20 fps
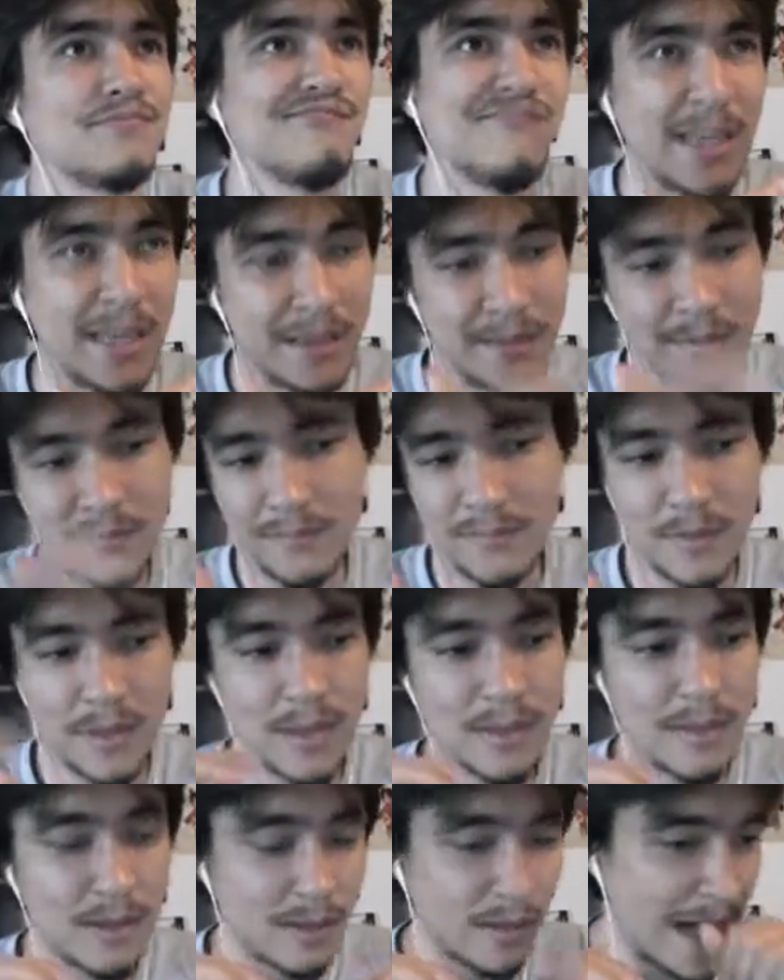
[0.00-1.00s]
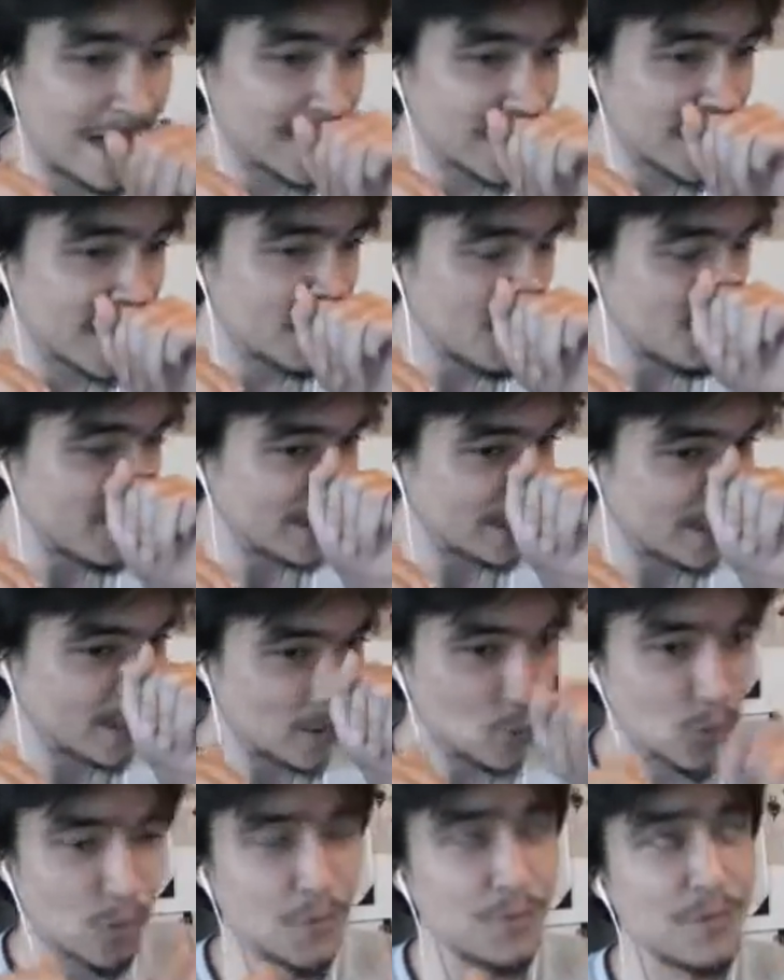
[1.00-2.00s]
in the last couple weeks of
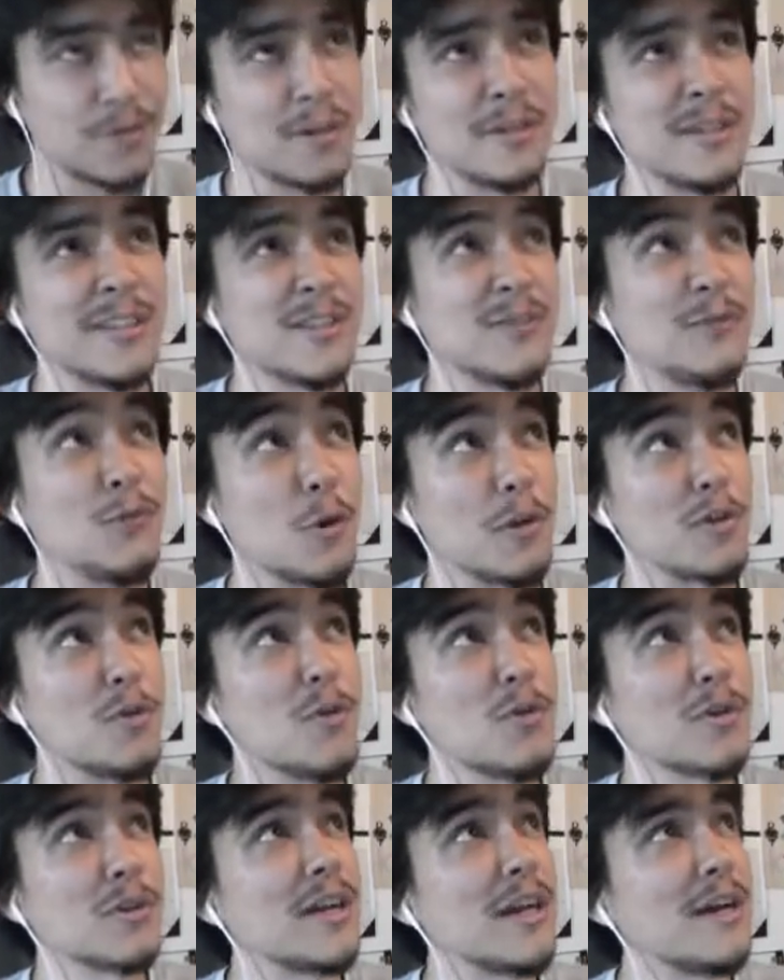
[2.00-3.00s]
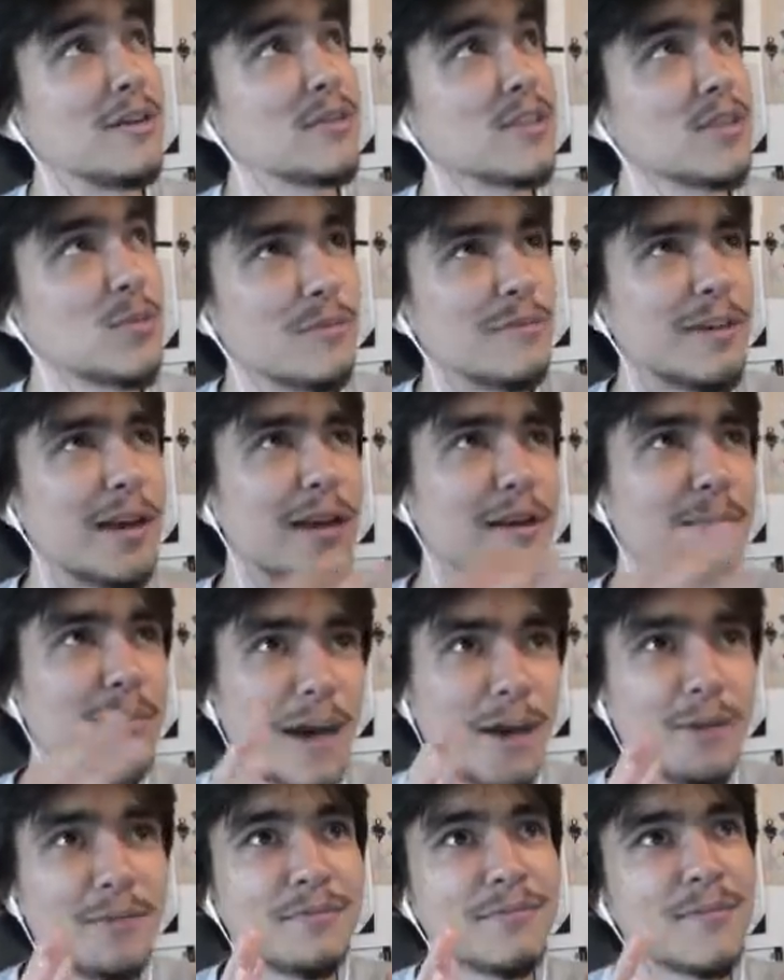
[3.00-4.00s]
school. It's fourth quarter now, so we've got
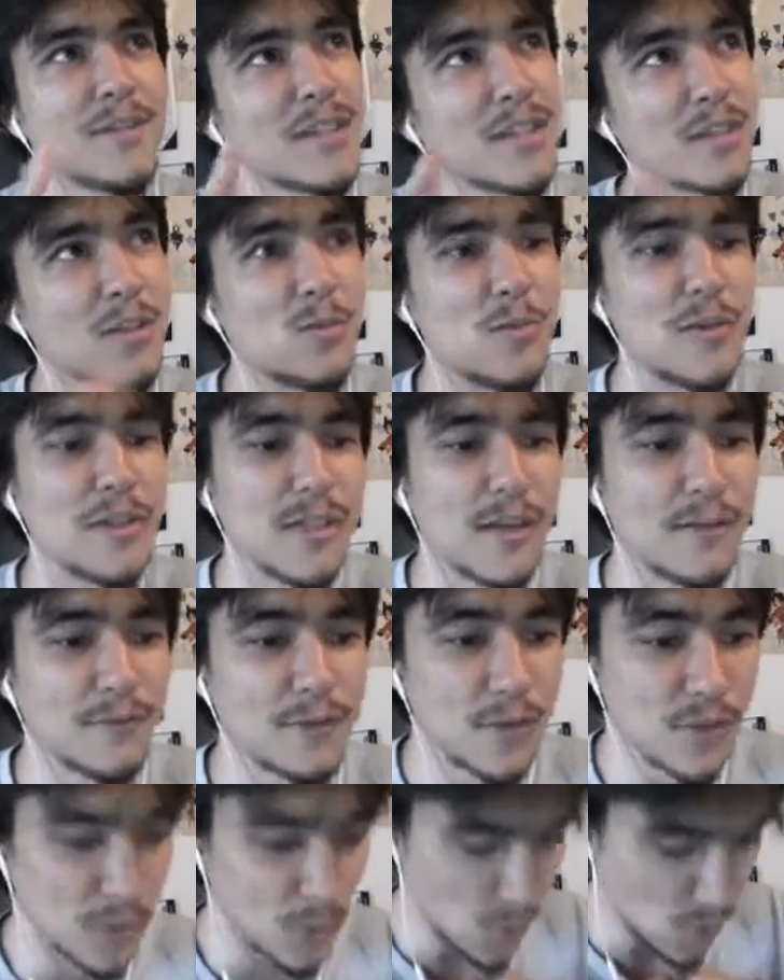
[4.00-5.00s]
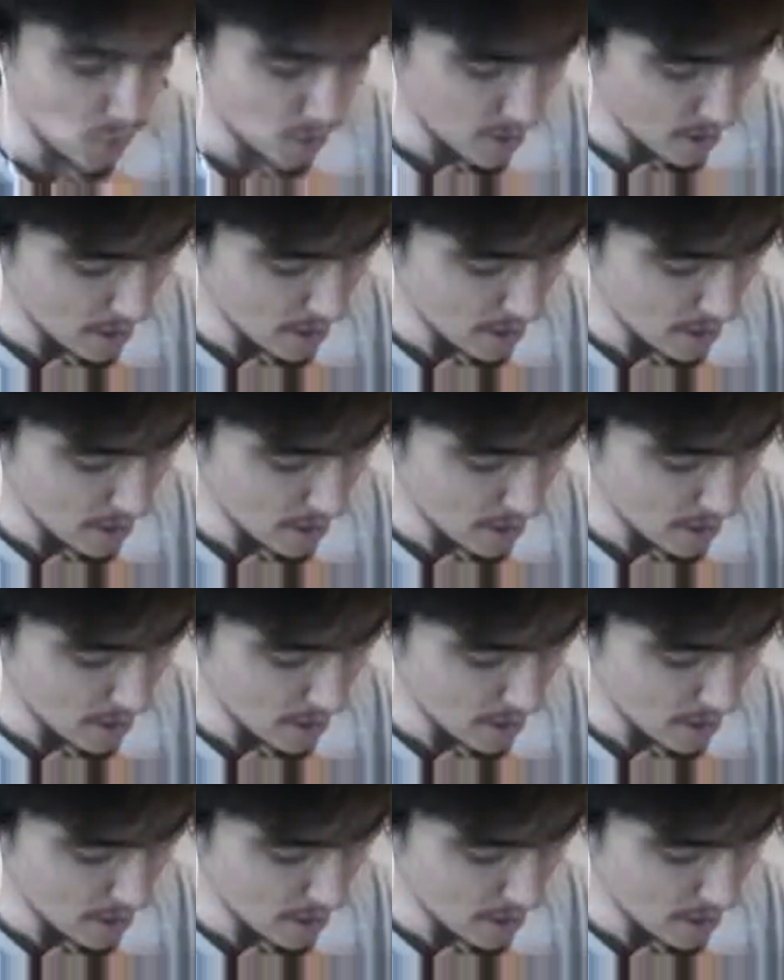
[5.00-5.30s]
about 6 weeks left of school.